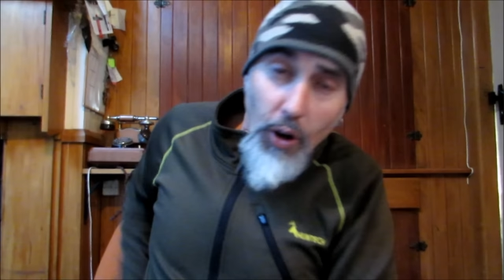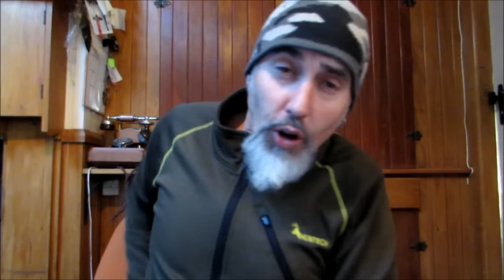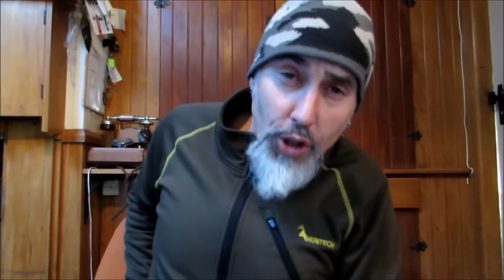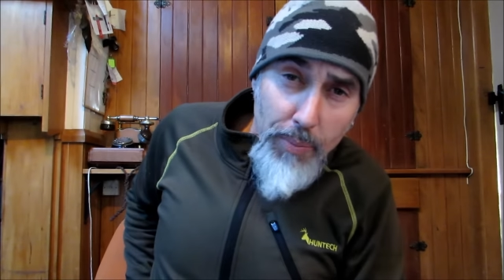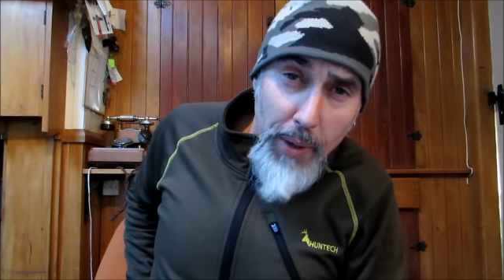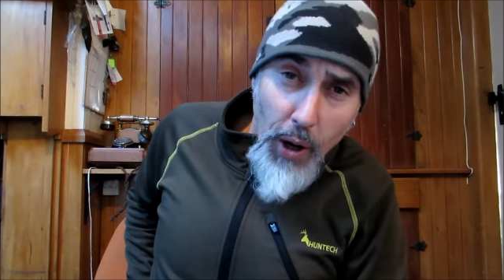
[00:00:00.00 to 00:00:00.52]

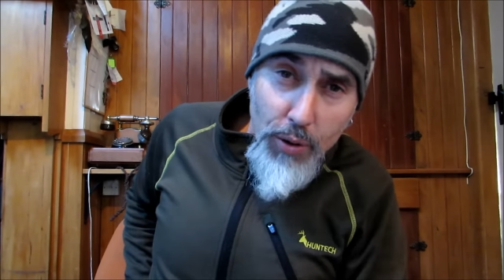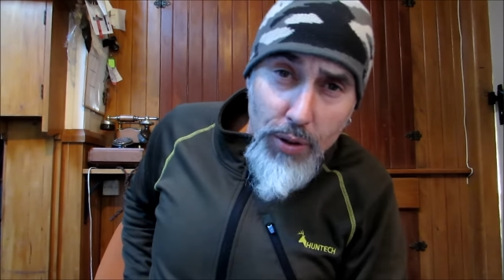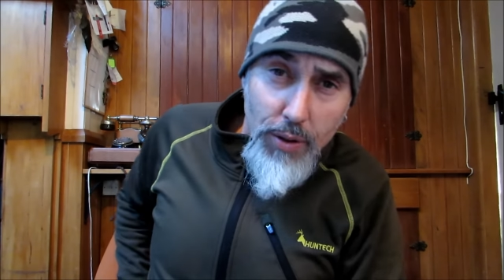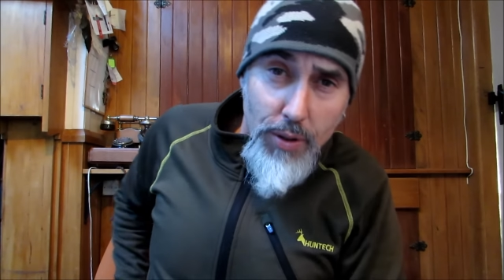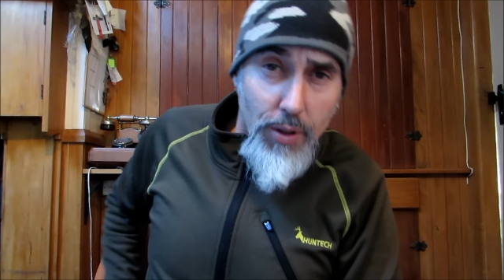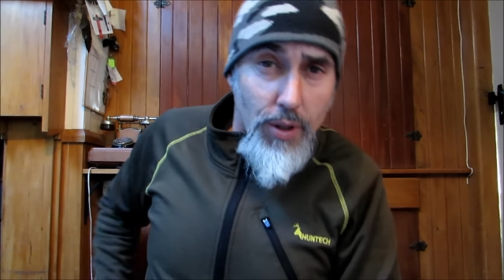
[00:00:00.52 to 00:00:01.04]
on your belt,
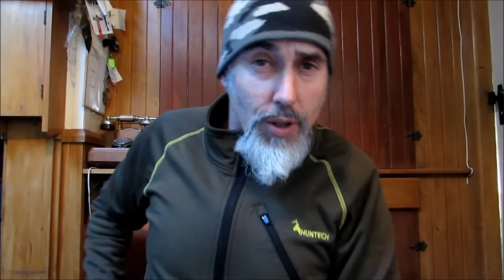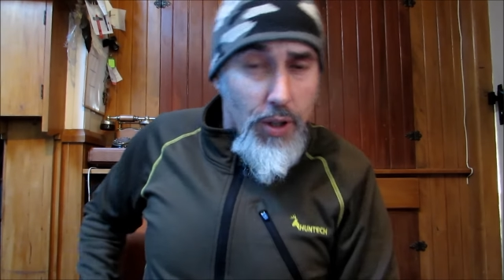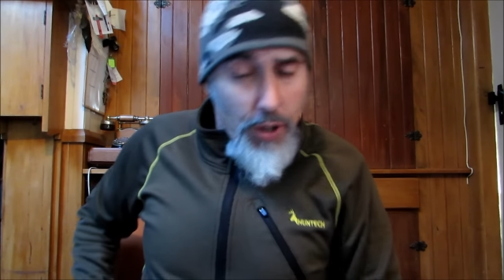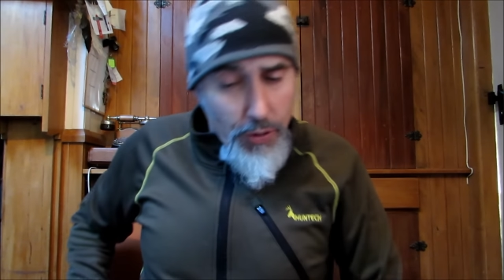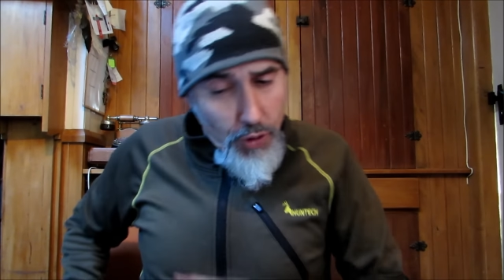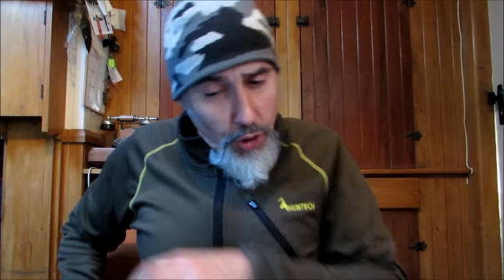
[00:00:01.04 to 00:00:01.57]

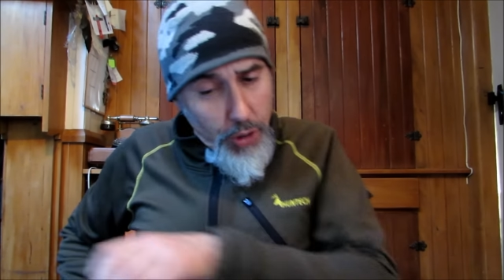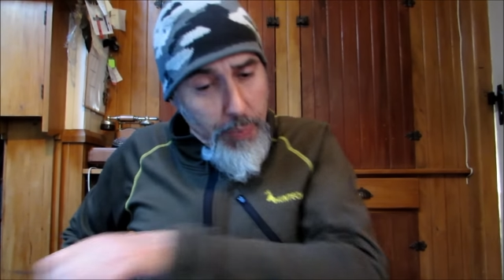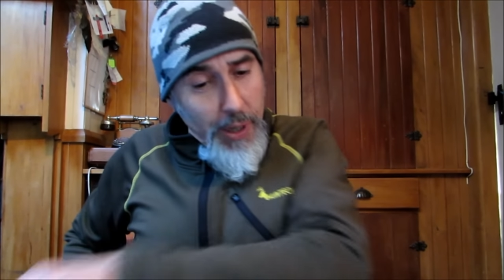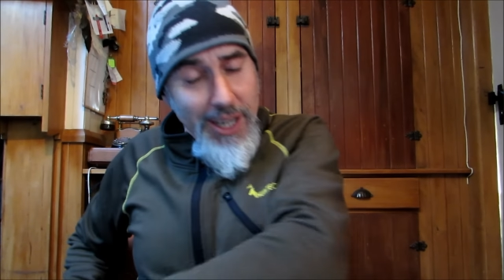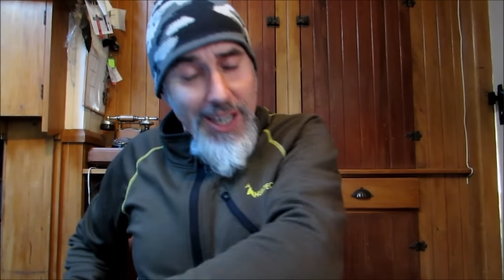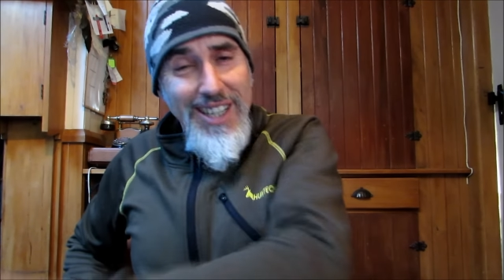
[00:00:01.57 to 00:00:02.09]
you've got the
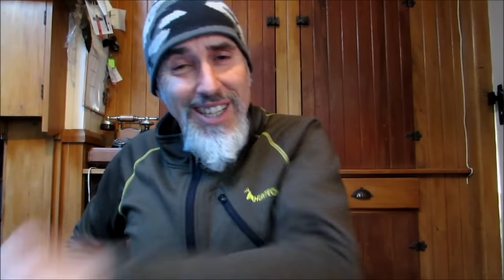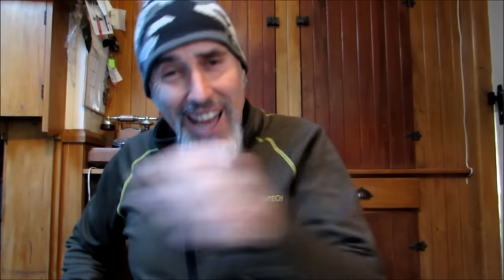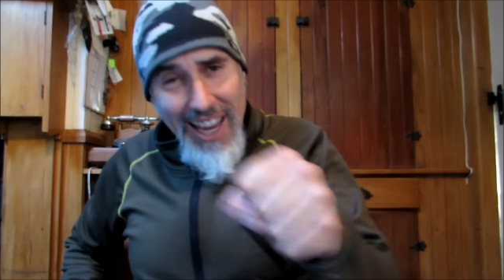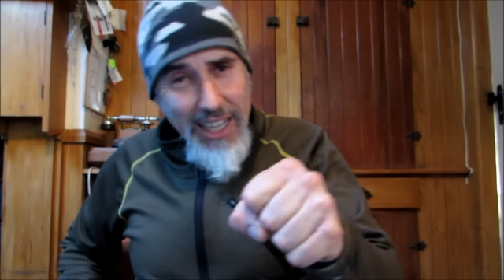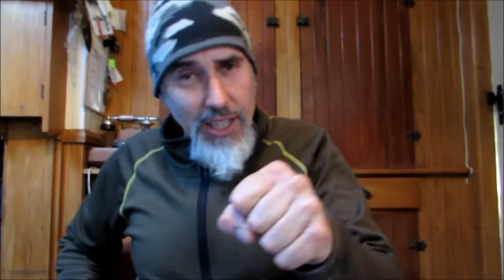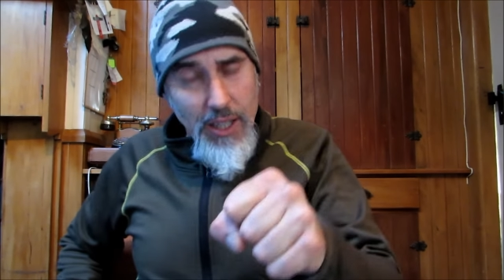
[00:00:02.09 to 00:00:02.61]
pig
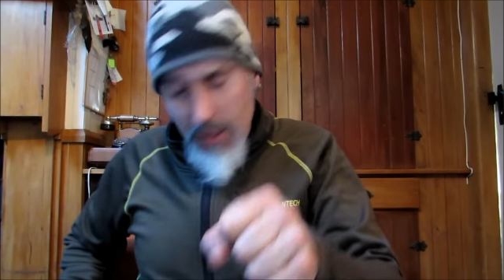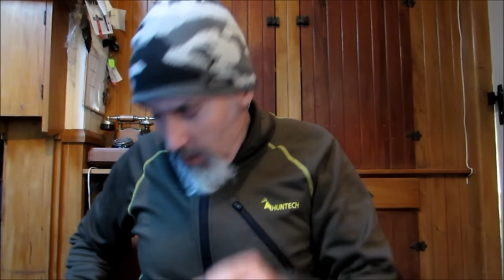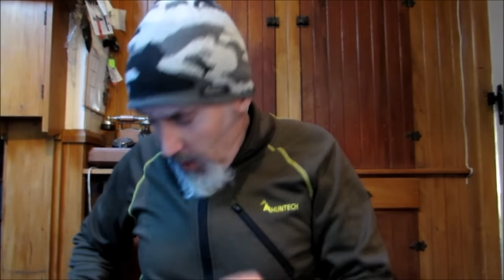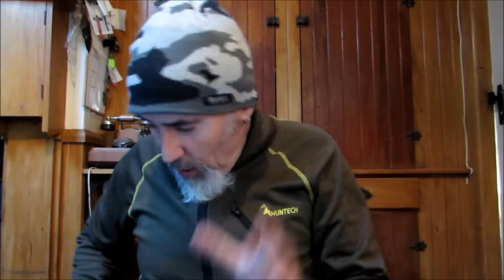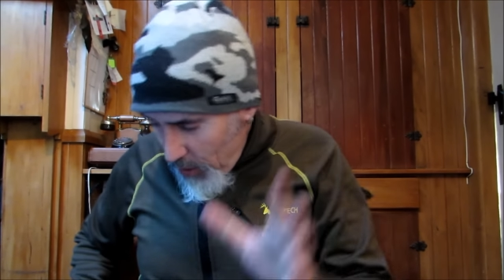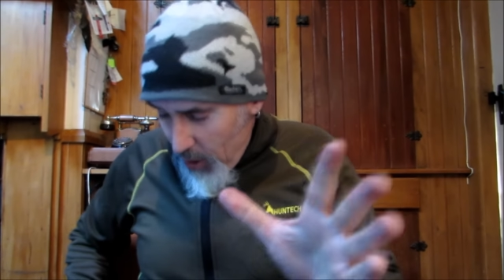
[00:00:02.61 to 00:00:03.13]
contained,
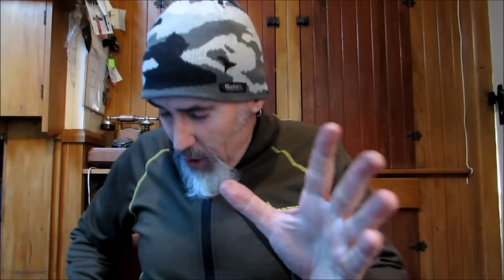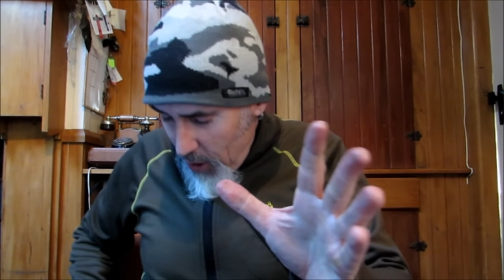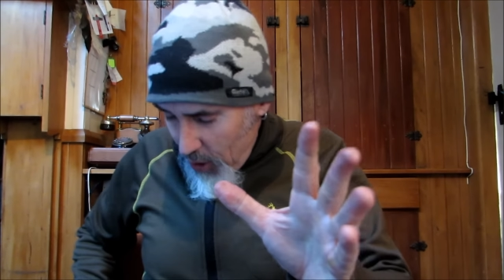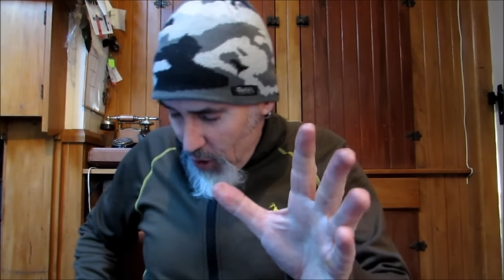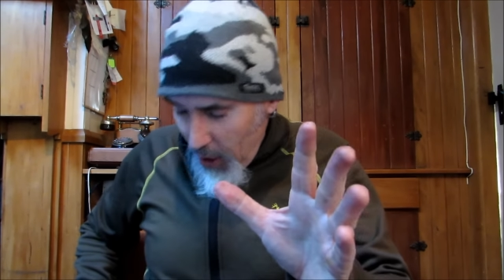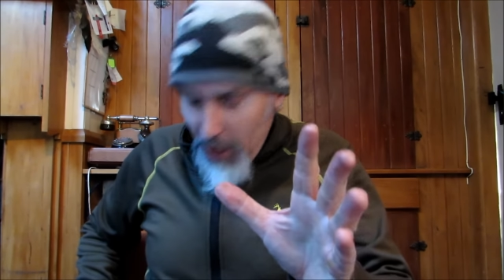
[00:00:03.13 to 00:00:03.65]
only
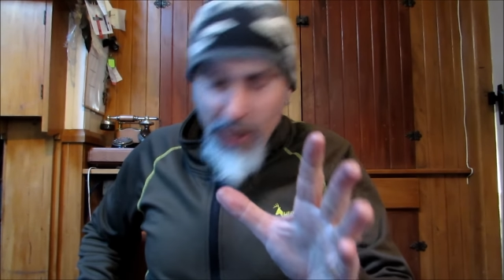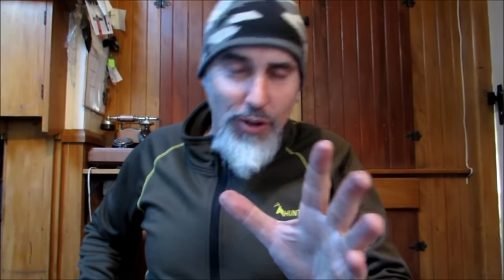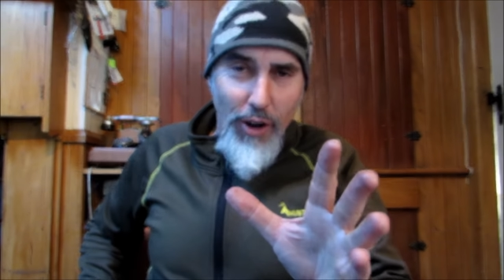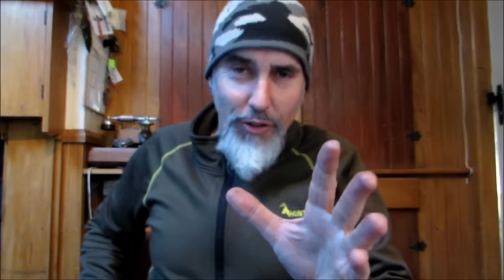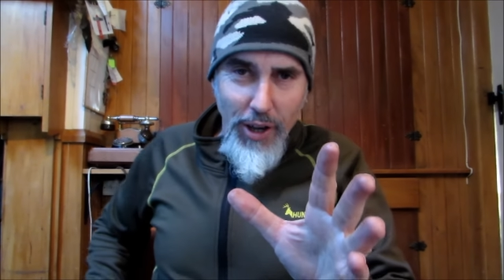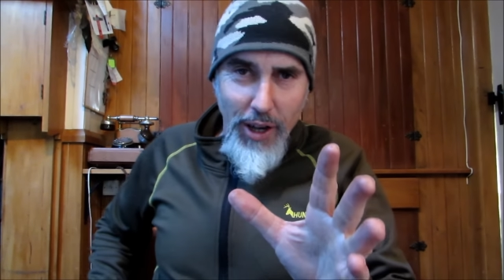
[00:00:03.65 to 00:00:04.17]
then you take your
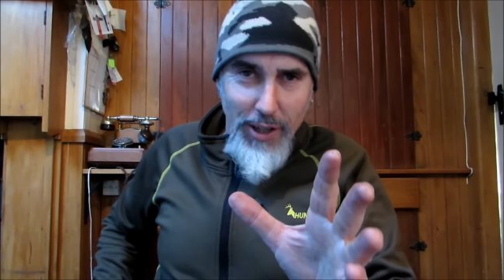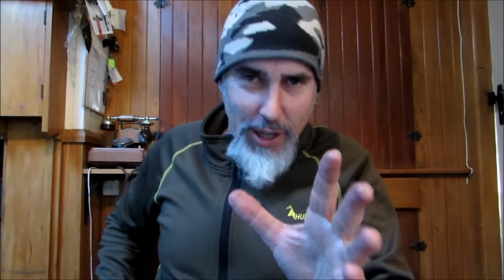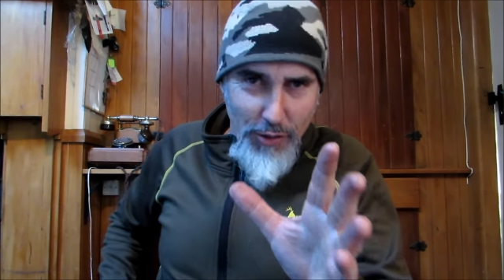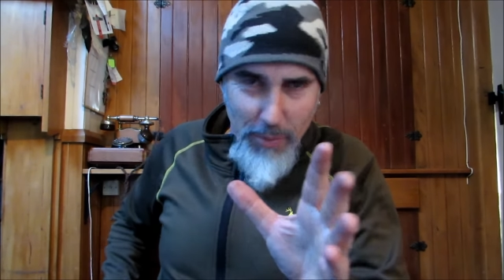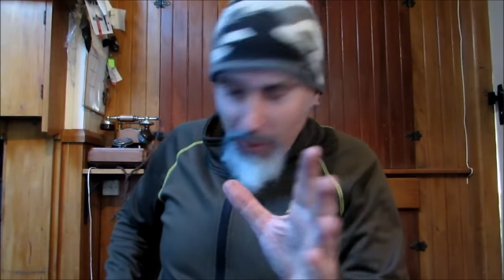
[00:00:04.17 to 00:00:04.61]
knife out, never